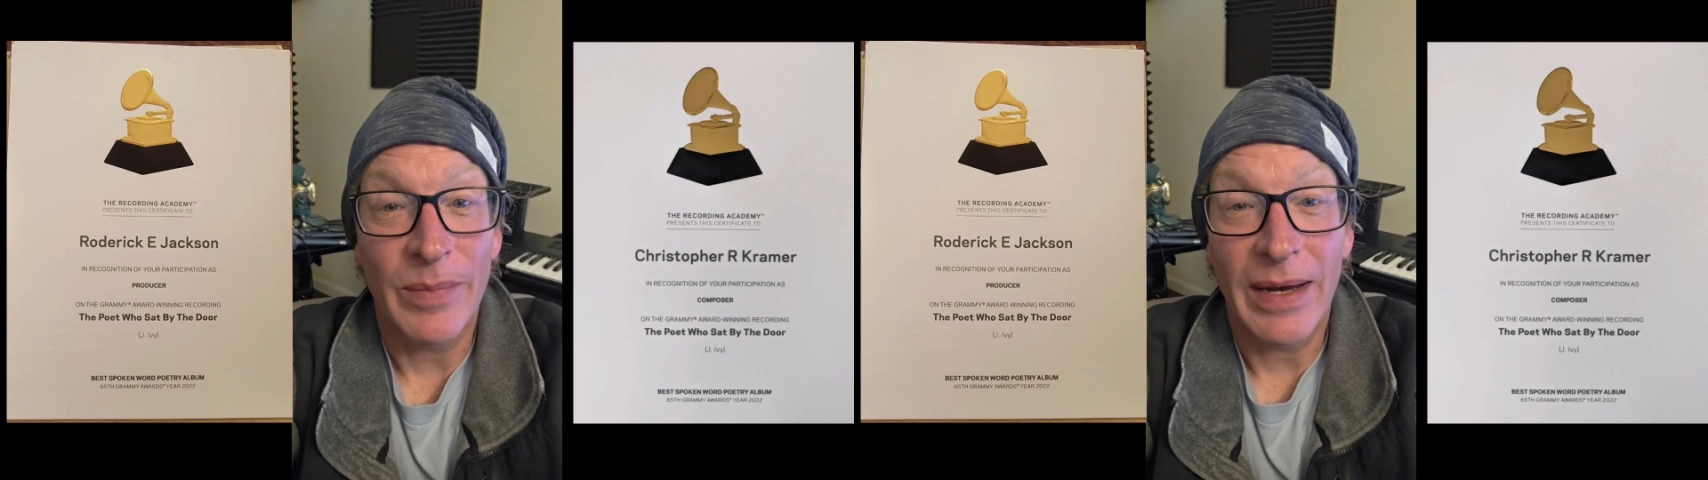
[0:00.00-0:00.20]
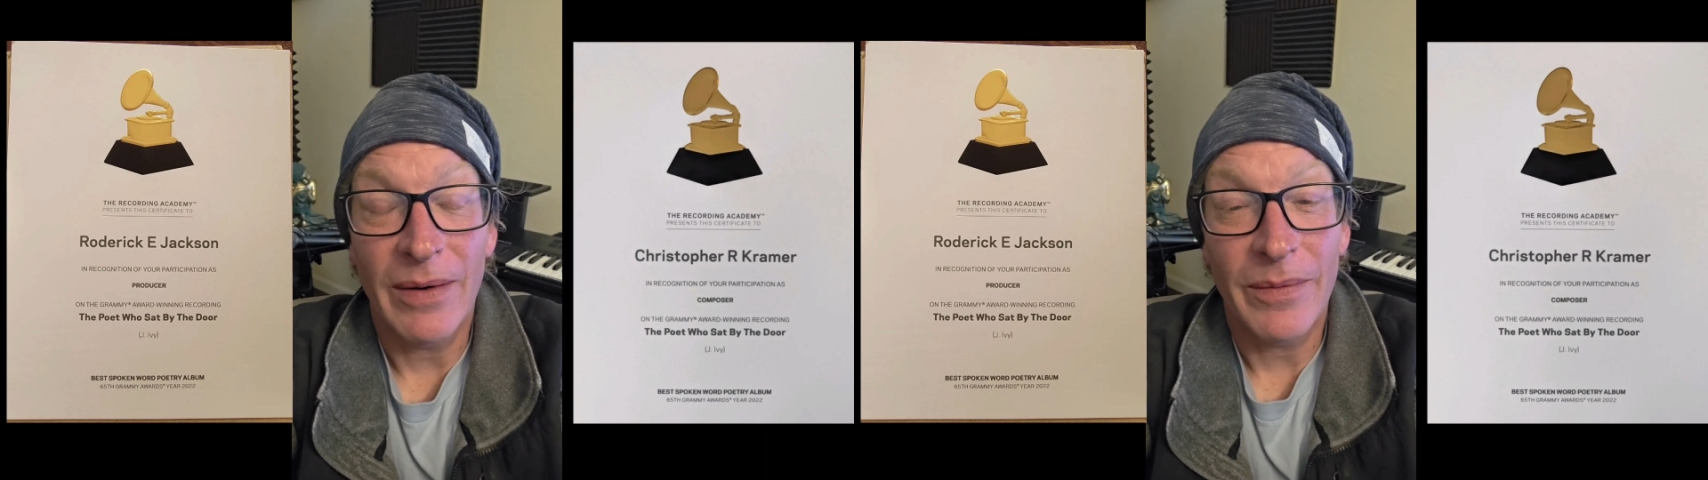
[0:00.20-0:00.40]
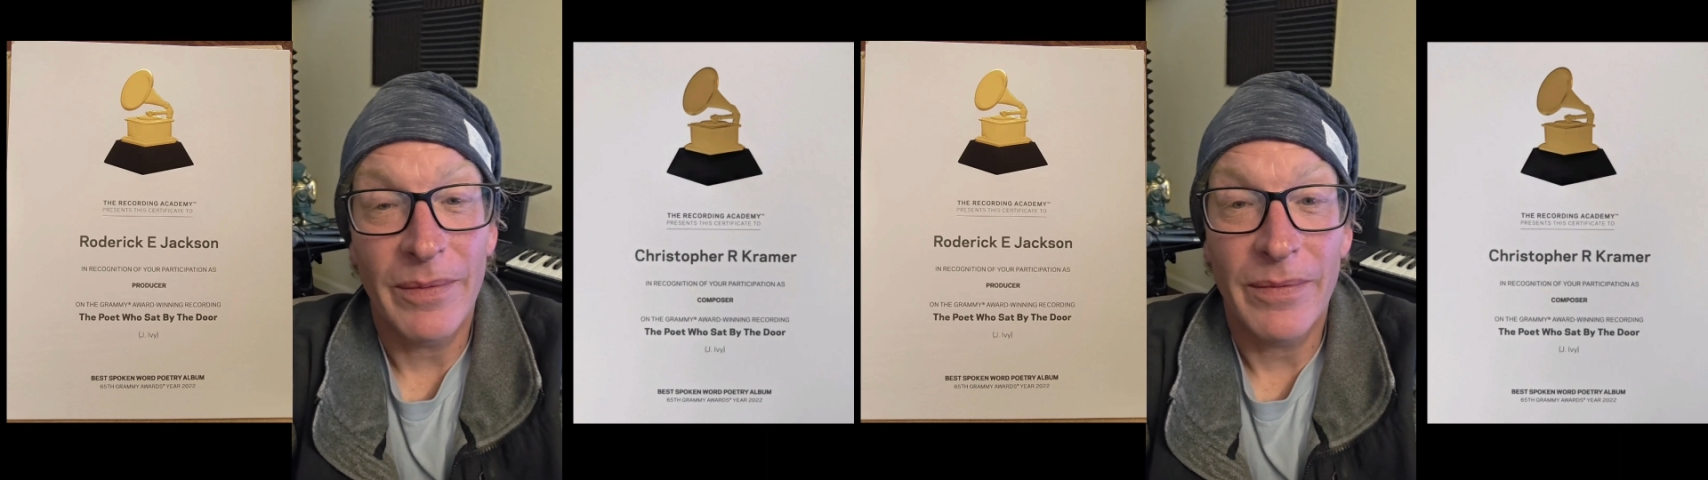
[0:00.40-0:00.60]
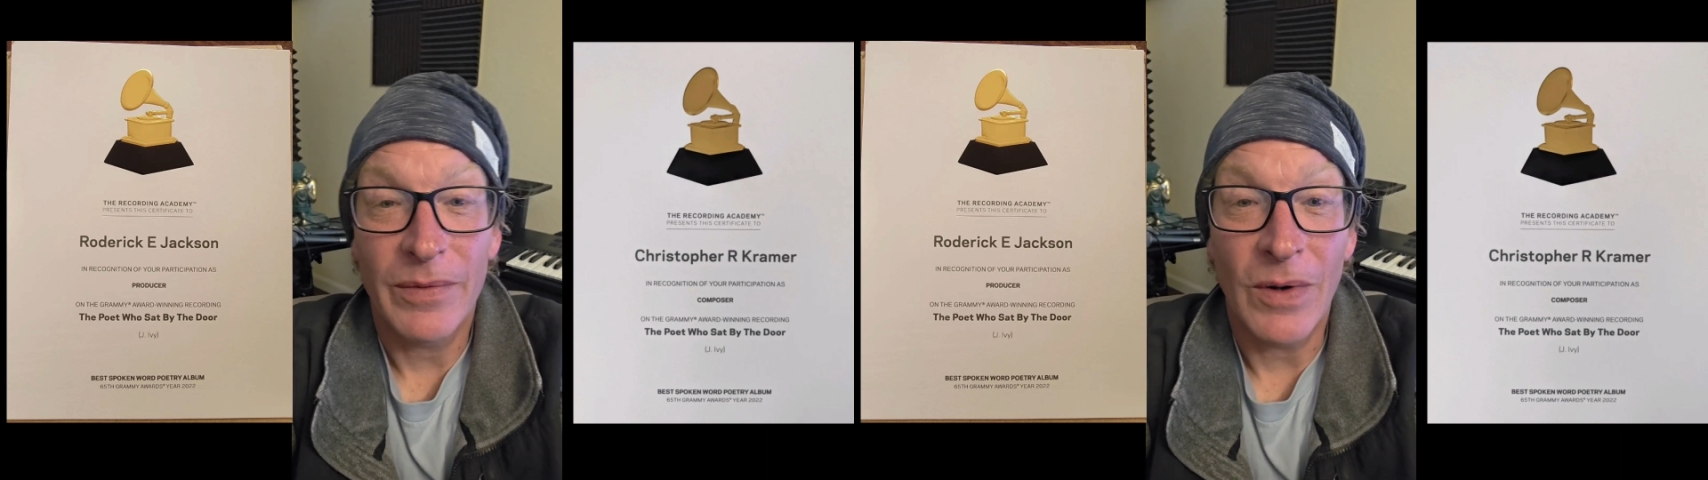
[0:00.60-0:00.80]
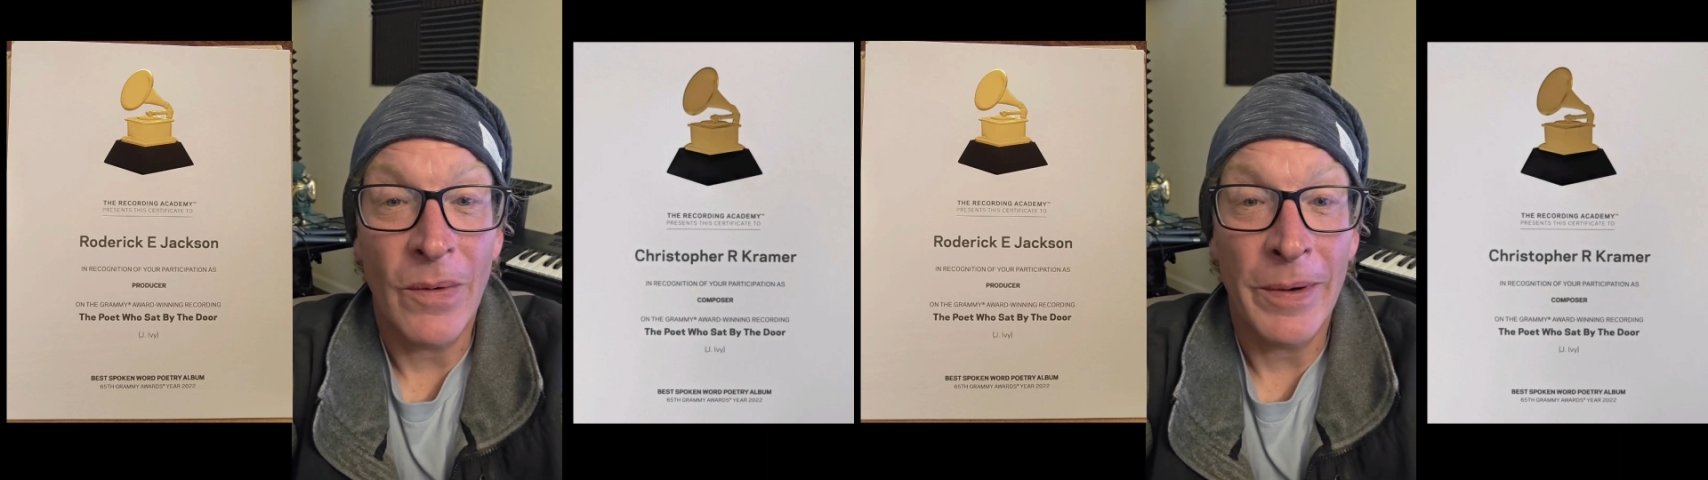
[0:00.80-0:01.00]
about
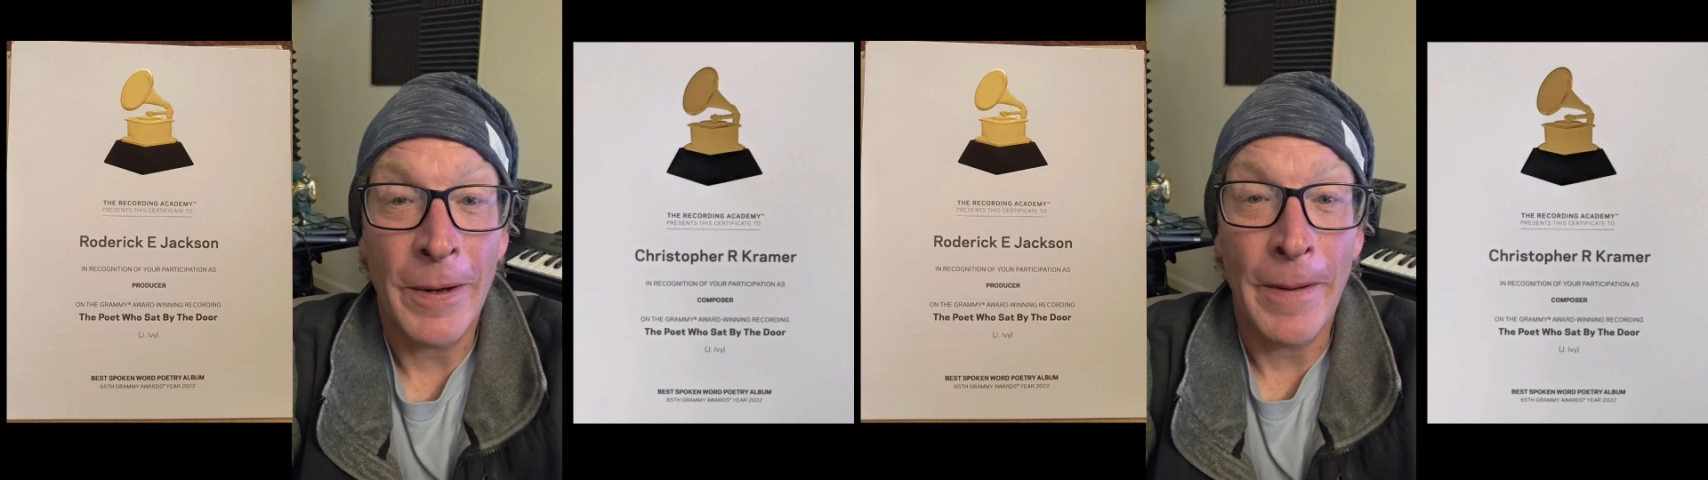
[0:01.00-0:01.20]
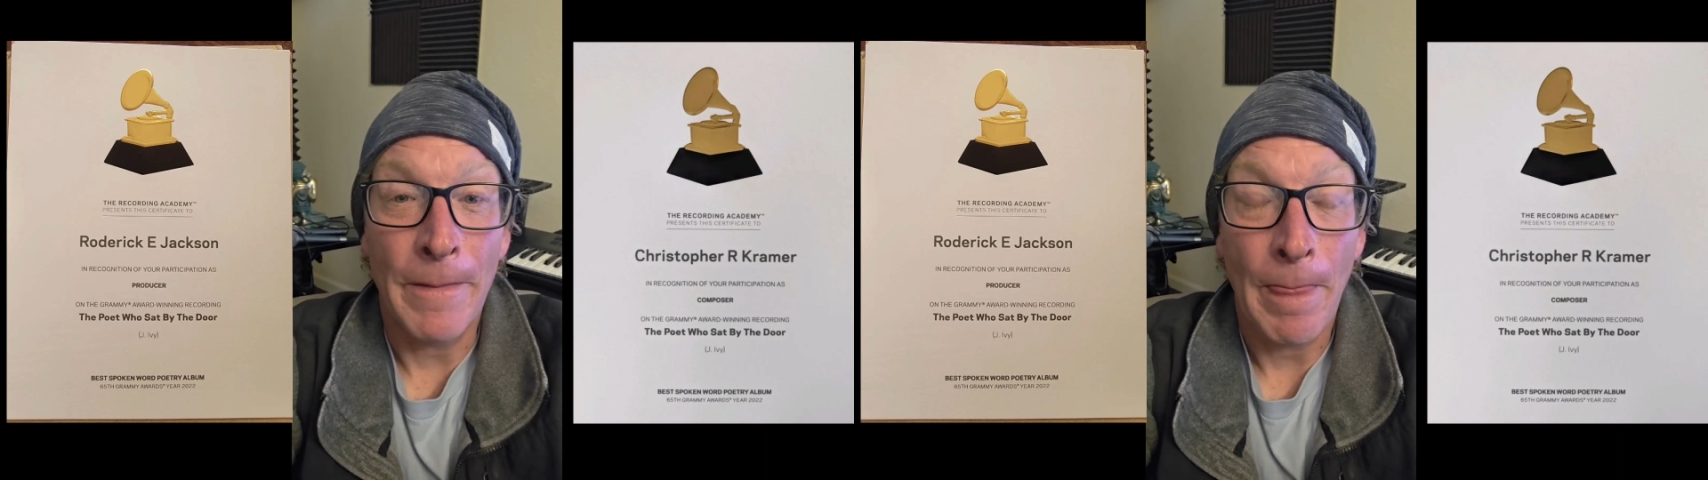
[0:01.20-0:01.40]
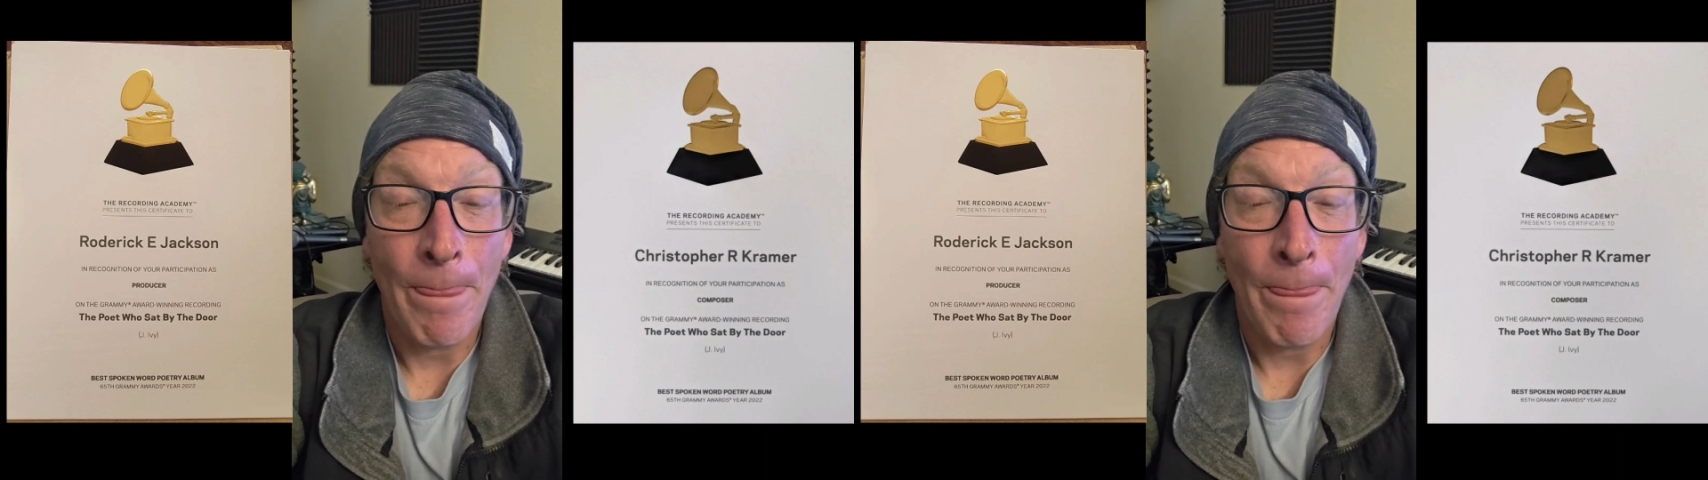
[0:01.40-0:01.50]
growing up